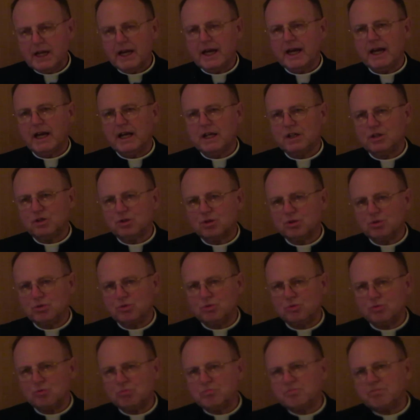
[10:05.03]
and
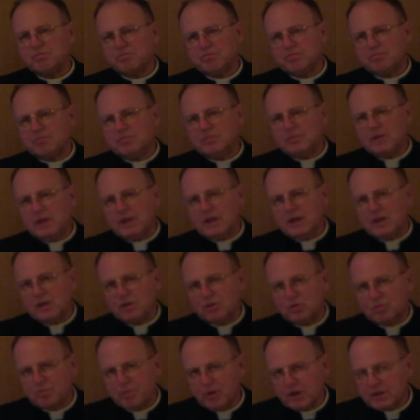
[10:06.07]
who
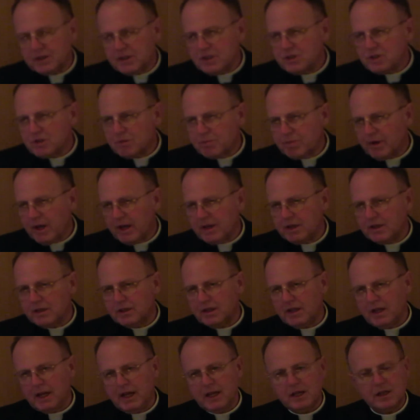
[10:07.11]

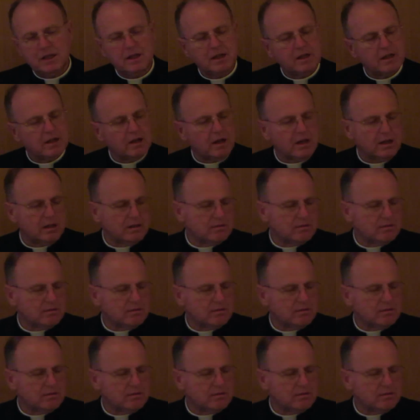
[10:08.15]
participated in